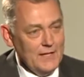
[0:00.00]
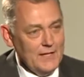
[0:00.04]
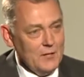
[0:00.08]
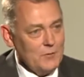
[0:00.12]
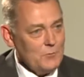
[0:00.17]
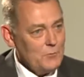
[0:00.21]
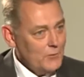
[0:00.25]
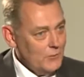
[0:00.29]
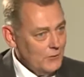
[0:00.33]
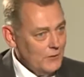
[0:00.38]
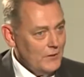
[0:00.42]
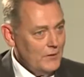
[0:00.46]
it
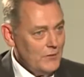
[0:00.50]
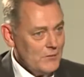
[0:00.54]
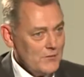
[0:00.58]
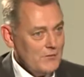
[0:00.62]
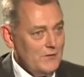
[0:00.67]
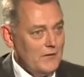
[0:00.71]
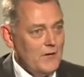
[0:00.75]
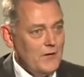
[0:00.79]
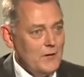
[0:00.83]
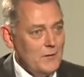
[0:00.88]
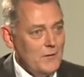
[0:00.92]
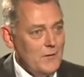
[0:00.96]
really goes a
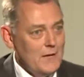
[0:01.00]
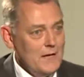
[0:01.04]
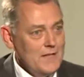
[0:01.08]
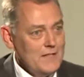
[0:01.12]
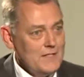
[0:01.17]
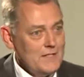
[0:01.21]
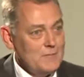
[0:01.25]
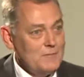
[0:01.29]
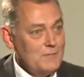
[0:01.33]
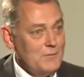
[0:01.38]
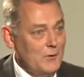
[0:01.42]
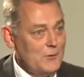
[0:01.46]
long
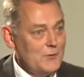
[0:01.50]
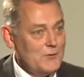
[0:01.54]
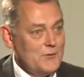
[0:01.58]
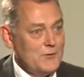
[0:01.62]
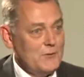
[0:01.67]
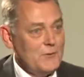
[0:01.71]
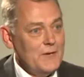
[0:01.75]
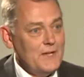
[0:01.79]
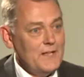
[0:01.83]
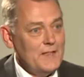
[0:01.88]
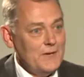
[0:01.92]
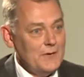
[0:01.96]
ways in
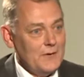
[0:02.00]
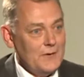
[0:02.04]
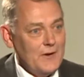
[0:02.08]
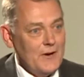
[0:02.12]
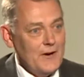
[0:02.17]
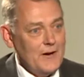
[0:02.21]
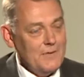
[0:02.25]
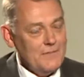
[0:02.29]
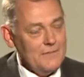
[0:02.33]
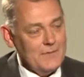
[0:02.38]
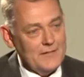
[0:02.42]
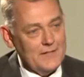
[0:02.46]
bolstering their
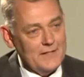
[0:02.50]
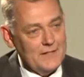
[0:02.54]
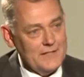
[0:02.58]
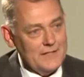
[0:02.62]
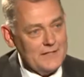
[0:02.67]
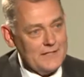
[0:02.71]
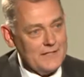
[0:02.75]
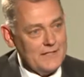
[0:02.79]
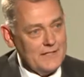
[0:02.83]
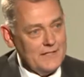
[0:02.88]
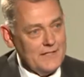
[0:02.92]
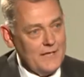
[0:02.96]

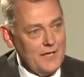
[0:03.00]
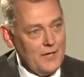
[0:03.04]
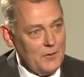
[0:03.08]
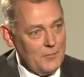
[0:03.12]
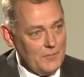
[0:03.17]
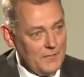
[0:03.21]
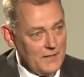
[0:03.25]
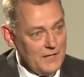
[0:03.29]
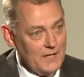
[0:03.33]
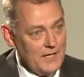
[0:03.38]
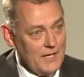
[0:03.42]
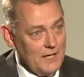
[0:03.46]
confidence and
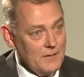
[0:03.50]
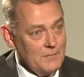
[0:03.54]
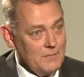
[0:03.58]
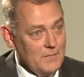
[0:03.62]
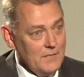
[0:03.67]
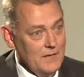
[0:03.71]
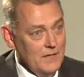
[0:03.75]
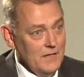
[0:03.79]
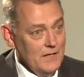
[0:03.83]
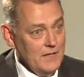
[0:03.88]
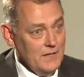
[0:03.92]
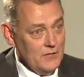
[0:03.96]
helping them
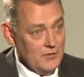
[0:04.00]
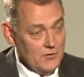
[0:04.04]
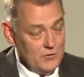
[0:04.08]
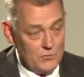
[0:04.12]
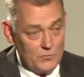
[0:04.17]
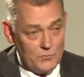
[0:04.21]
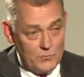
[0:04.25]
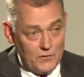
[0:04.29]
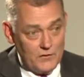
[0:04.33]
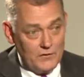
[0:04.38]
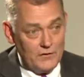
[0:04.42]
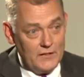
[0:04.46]
to
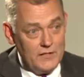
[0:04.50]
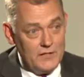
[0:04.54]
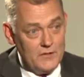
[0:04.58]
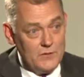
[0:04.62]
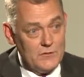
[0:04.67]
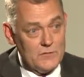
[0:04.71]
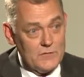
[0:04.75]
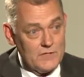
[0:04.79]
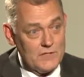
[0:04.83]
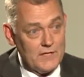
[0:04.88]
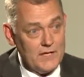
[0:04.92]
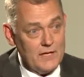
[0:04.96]
really
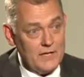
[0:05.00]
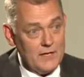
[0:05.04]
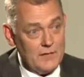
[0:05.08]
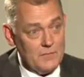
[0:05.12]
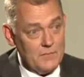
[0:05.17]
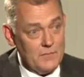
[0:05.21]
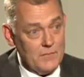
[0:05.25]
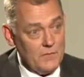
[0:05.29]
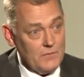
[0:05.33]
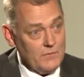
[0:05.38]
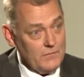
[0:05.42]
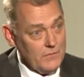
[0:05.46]
use
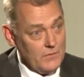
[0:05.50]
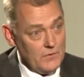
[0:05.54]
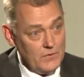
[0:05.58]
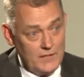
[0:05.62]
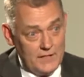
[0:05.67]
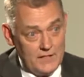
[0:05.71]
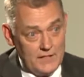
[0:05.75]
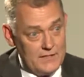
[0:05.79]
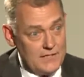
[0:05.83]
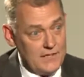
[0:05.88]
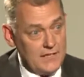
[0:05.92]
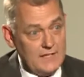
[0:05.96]
them for
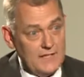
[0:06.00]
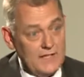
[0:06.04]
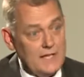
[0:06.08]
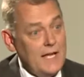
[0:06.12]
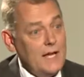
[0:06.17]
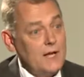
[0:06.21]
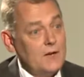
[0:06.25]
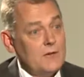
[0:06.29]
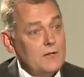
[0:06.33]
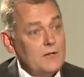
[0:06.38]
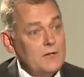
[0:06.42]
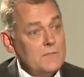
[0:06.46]
the intended
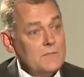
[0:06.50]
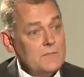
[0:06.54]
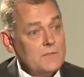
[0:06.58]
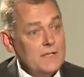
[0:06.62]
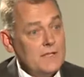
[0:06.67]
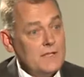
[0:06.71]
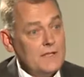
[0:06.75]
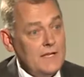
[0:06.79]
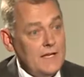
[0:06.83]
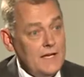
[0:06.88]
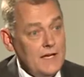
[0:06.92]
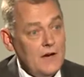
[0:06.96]
outcomes
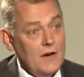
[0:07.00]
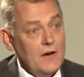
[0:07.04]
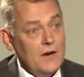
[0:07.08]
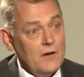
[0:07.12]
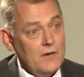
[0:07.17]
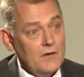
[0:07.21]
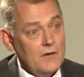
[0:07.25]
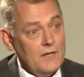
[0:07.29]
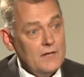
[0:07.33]
that they are.